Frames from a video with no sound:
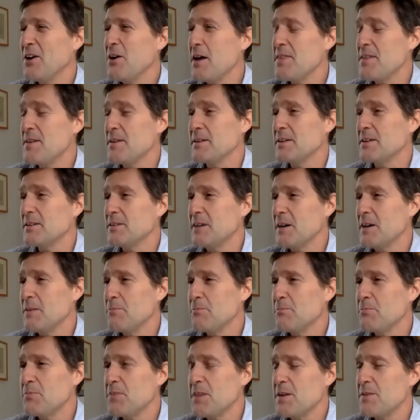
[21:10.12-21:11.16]
think
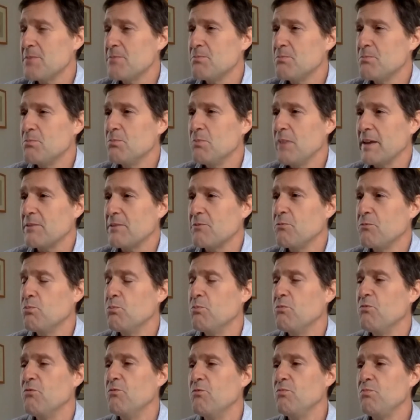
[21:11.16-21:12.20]
like
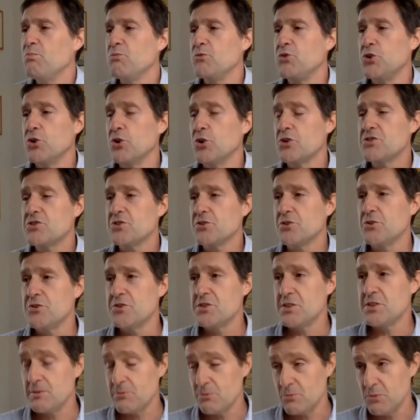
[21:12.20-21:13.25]
your
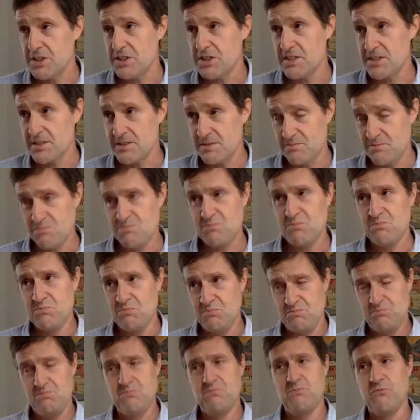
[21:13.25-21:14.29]
solution, which is
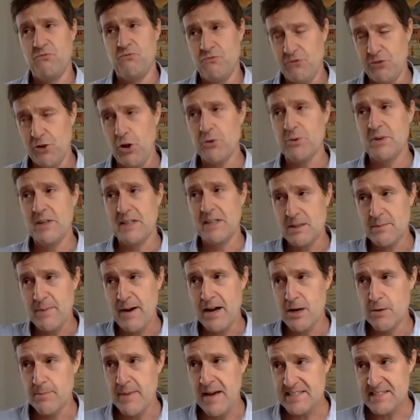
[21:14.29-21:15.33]
floating the
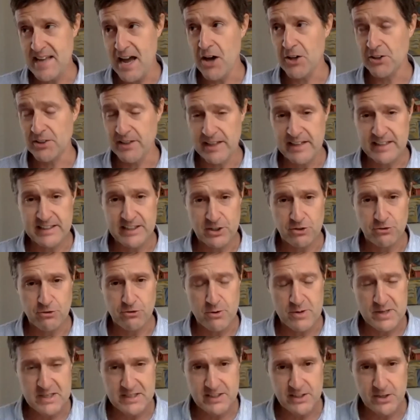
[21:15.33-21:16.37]
biomass out and letting it
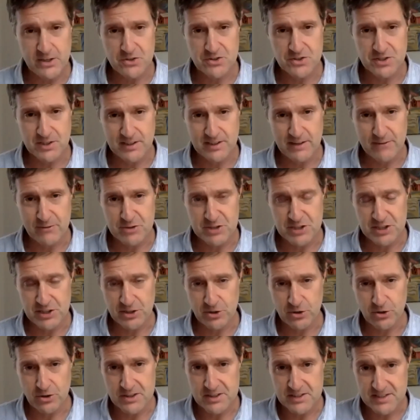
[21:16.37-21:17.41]
grow in the ocean, leveraging
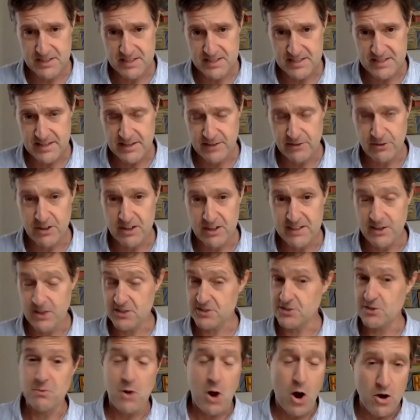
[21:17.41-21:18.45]
currents, et cetera, and
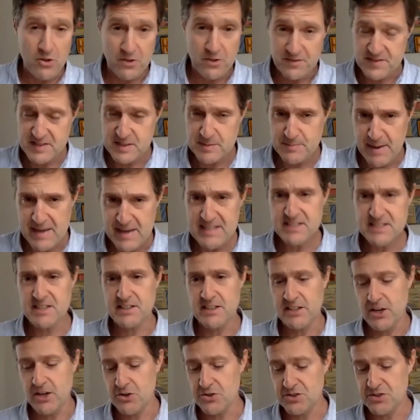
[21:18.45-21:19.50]
also all of space in
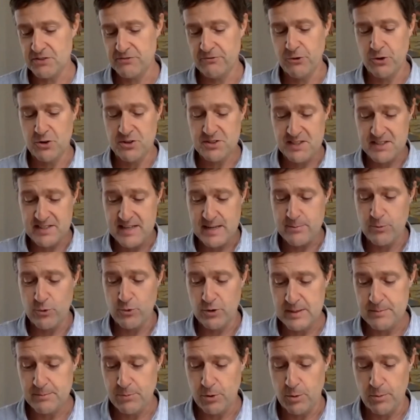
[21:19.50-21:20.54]
the ocean, versus a
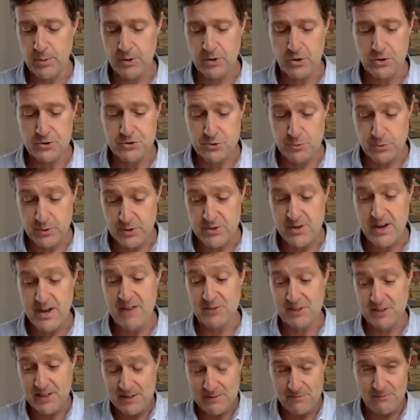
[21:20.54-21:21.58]
marine permaculture where you have
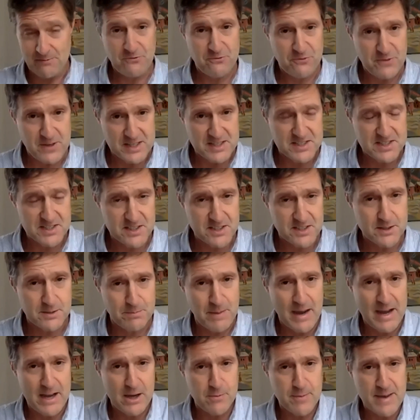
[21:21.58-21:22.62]
to like fix the
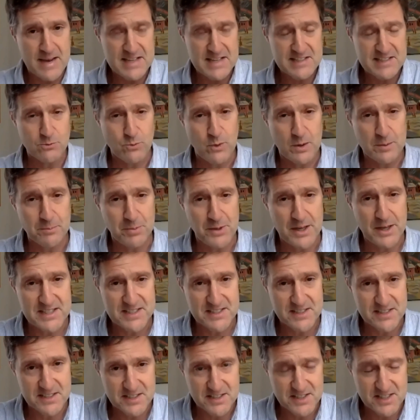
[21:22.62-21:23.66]
biomass in one
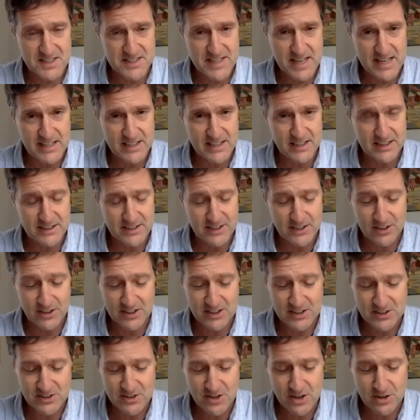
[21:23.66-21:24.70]
place and sustain it there.
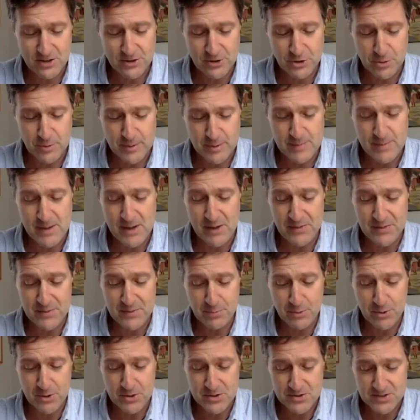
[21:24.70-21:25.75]
Can you talk a little bit about the
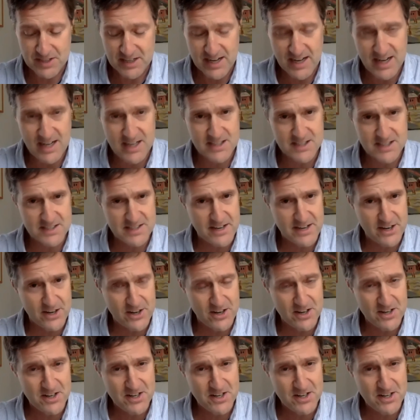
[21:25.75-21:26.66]
pros and cons there?